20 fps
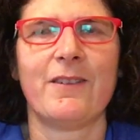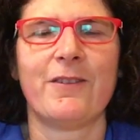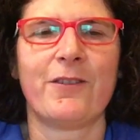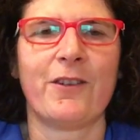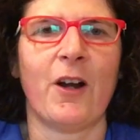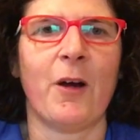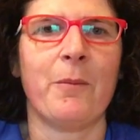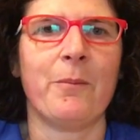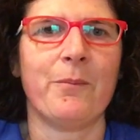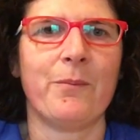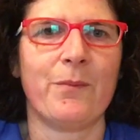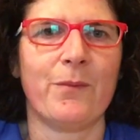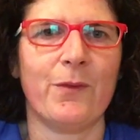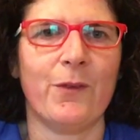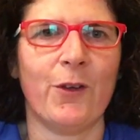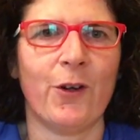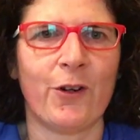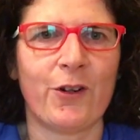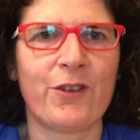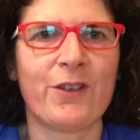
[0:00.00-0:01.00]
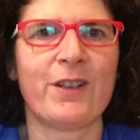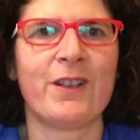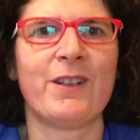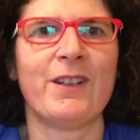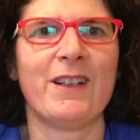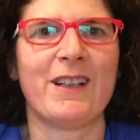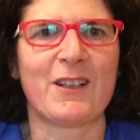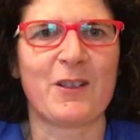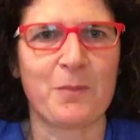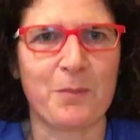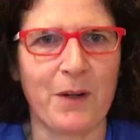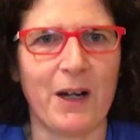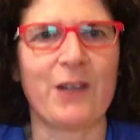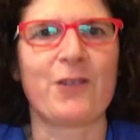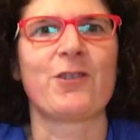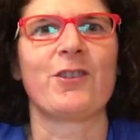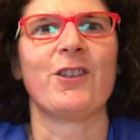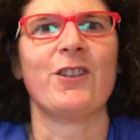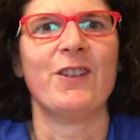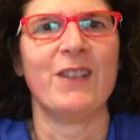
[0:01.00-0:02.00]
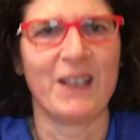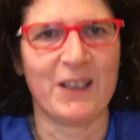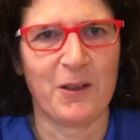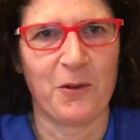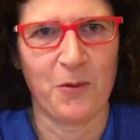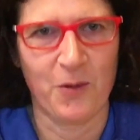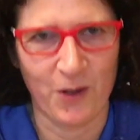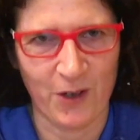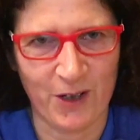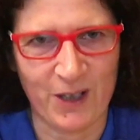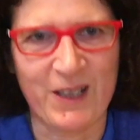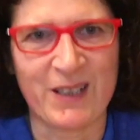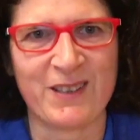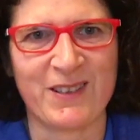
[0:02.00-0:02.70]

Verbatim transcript: from Northern Expression Needlework,